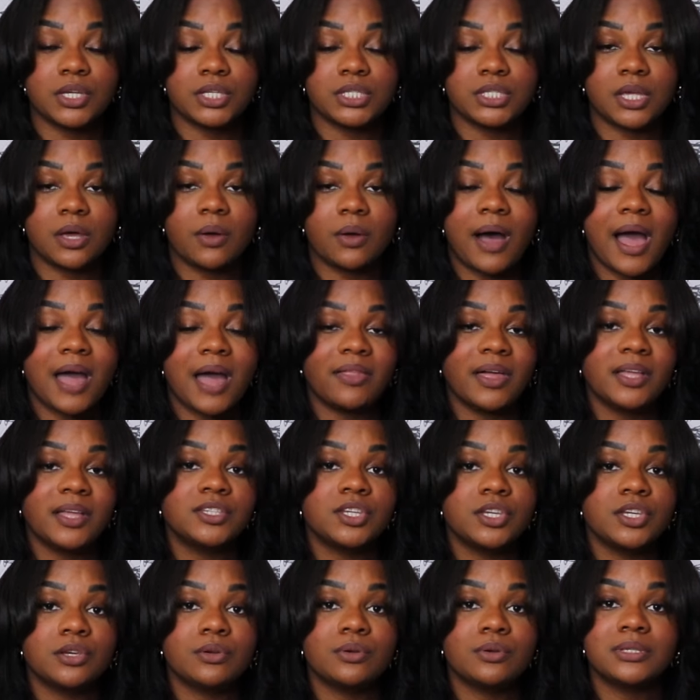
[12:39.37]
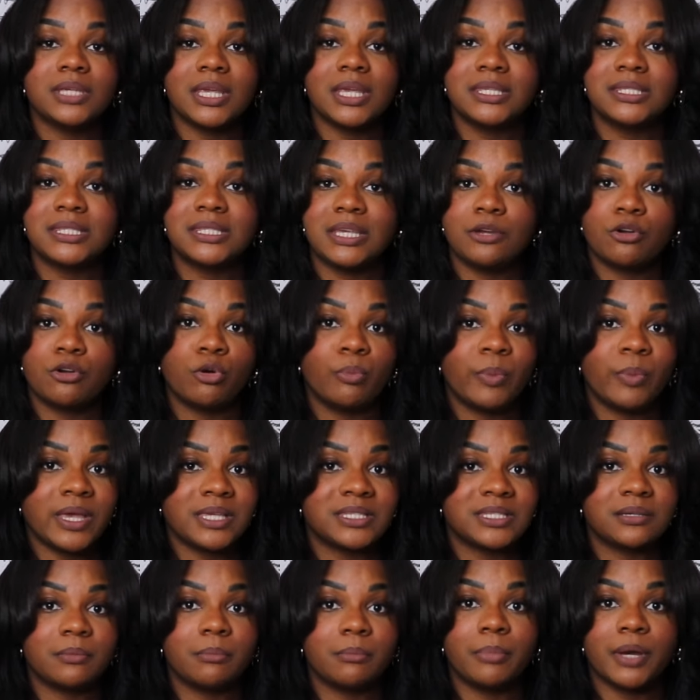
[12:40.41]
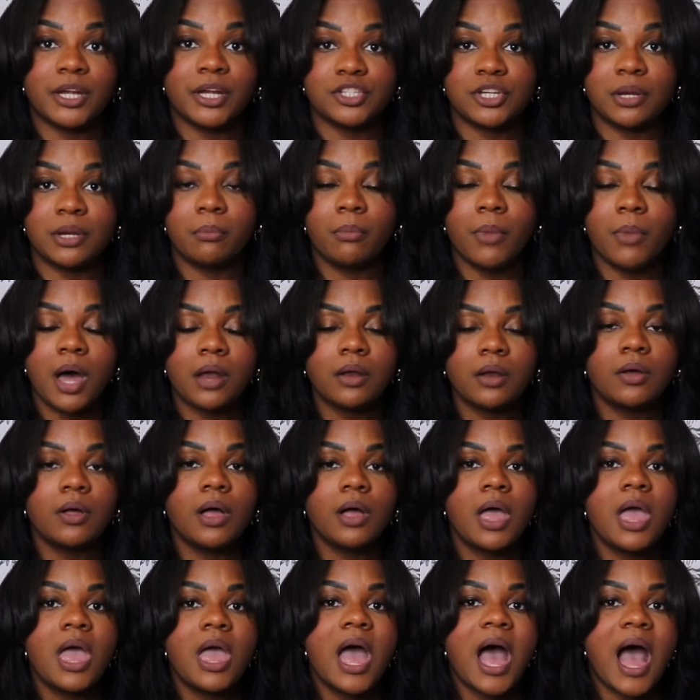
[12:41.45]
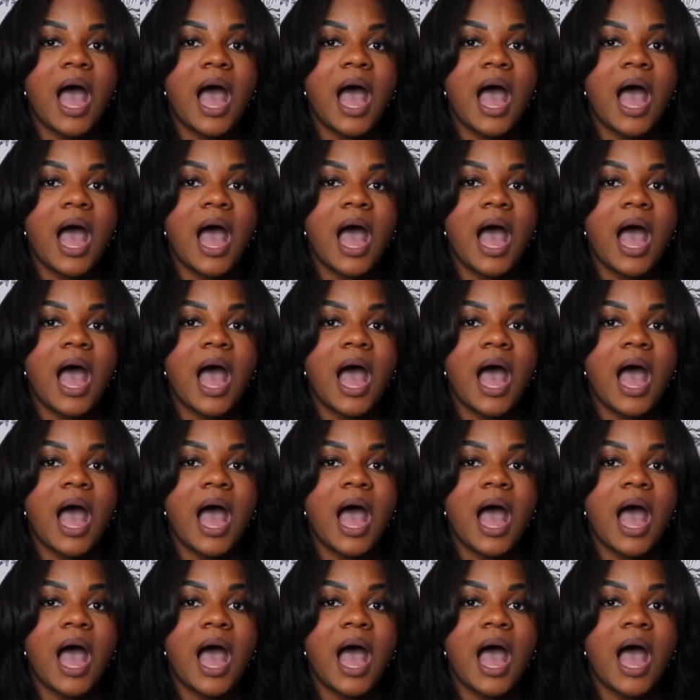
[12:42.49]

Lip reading: So I like to use a zero-based budget model.